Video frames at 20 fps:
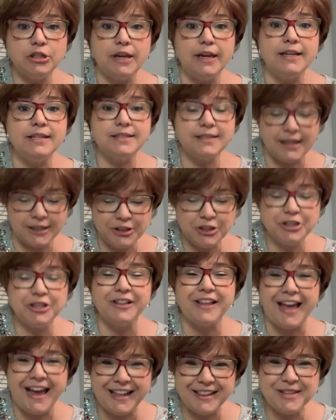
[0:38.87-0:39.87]

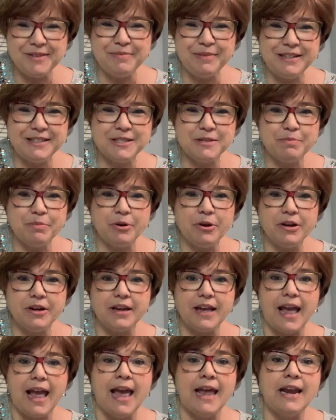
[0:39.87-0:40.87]
Essential Elements
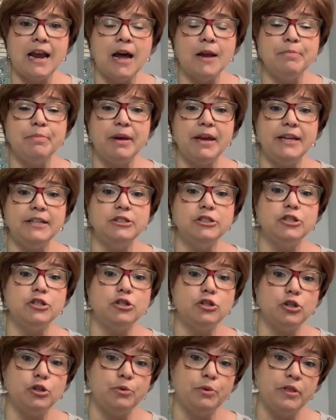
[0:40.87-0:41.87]
book, and on pages
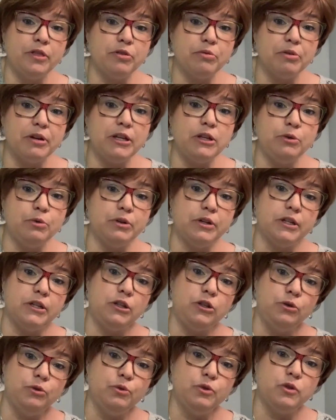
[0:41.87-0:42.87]
2 and 3, you could
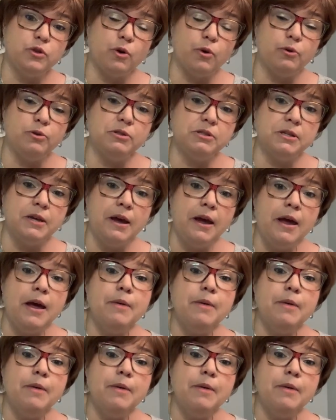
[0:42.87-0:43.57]
use those